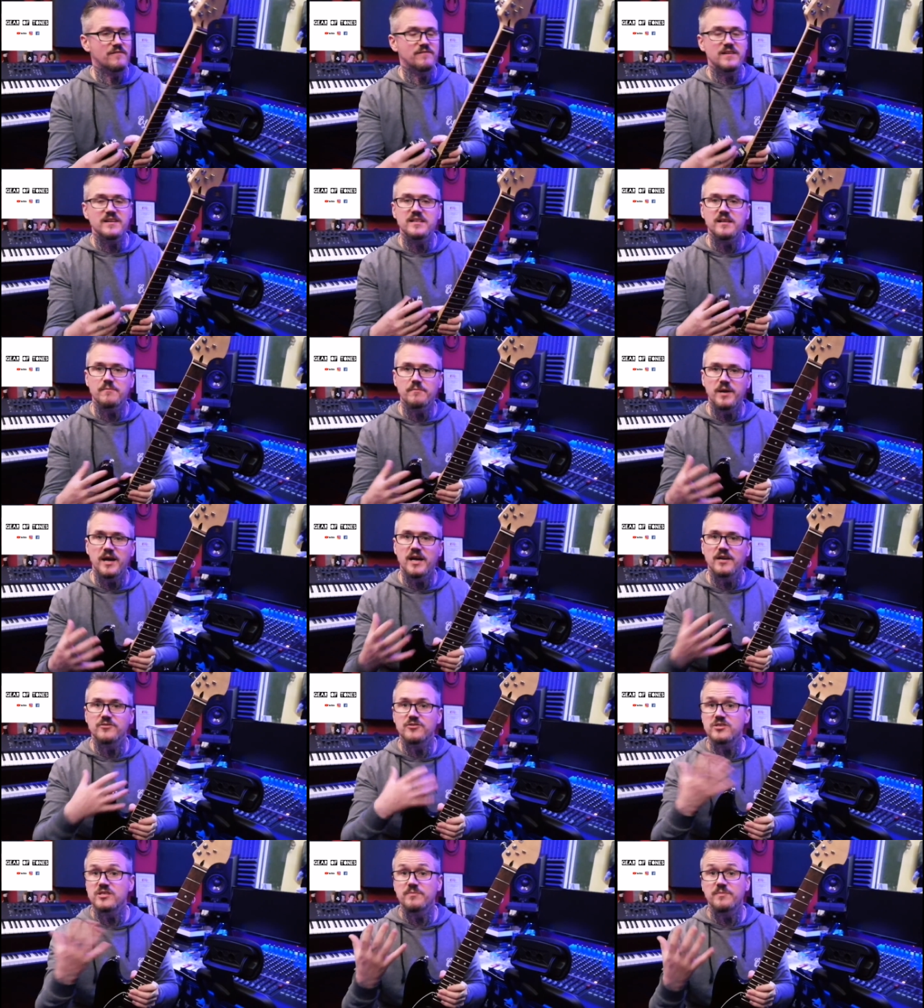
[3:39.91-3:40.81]
I find it
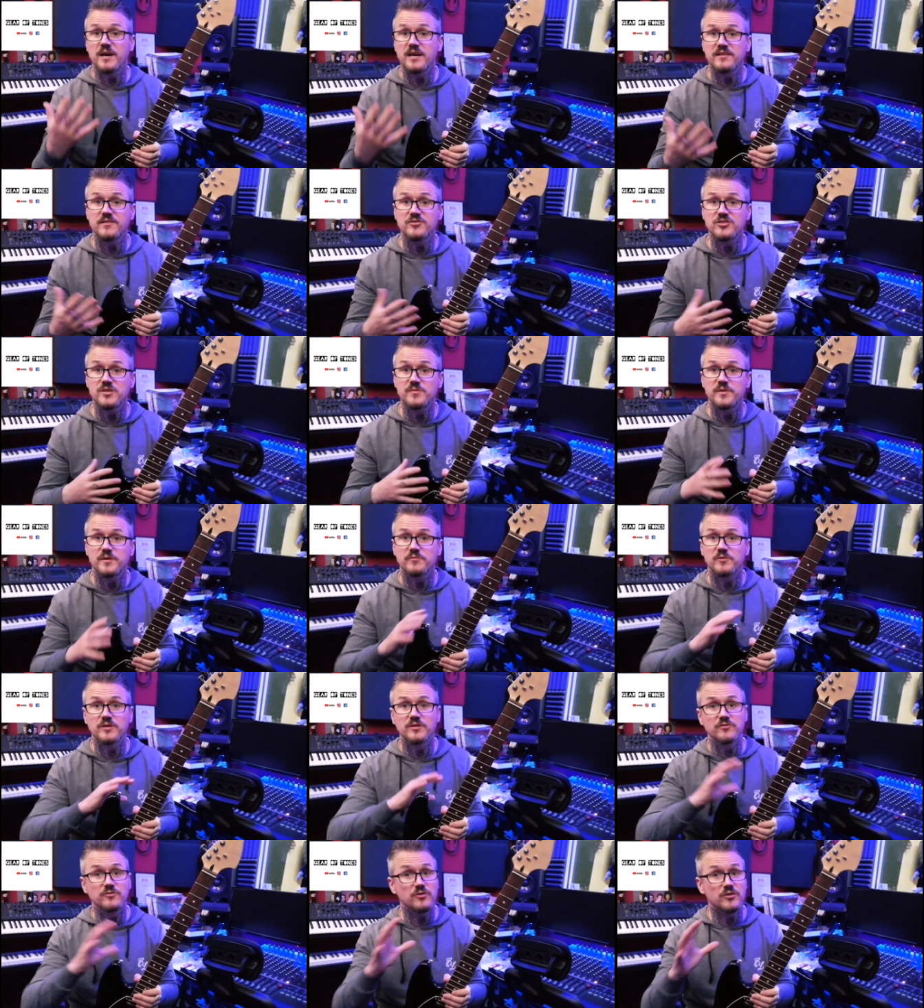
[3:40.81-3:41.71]
better just to buy the cheaper
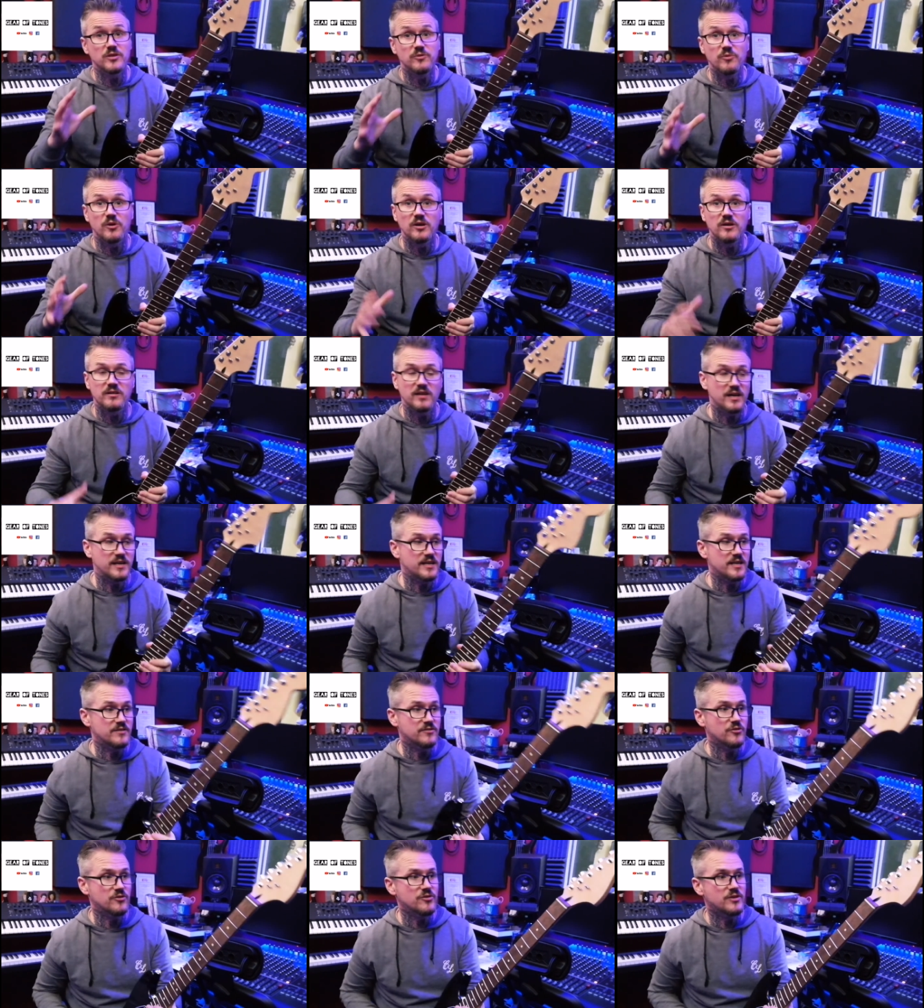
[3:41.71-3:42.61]
one, do the work that I
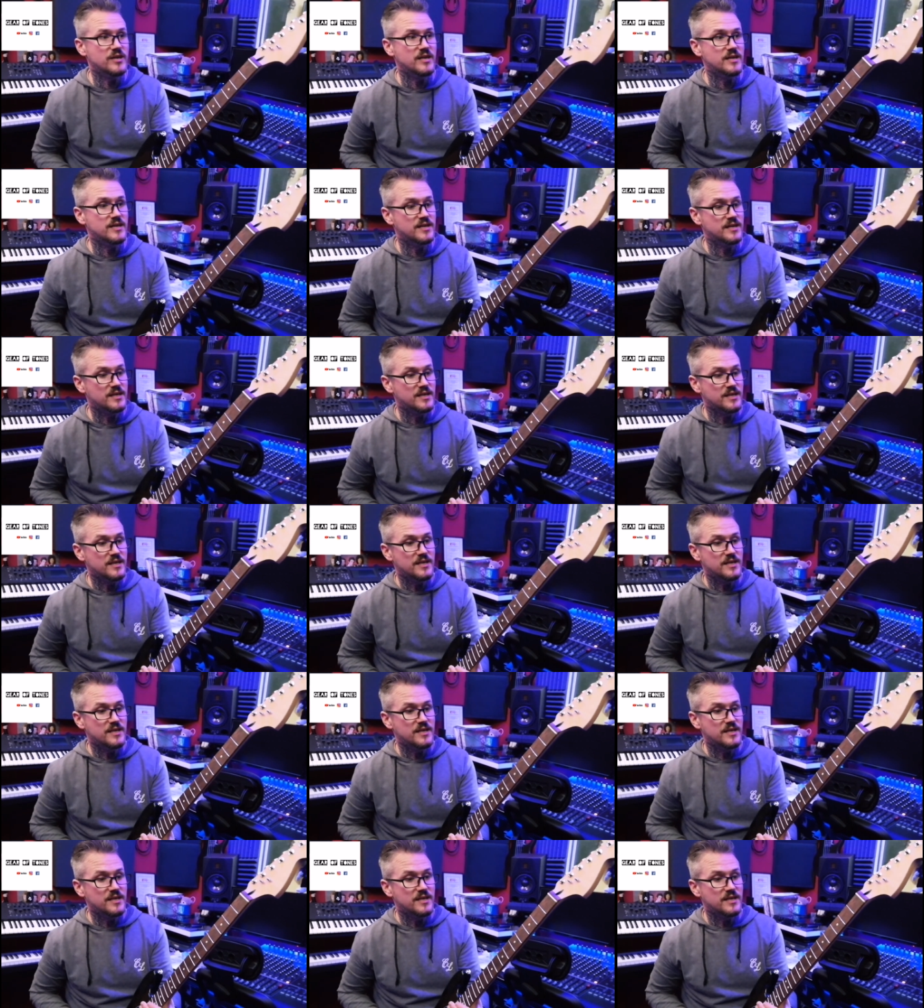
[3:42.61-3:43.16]
need to do to it,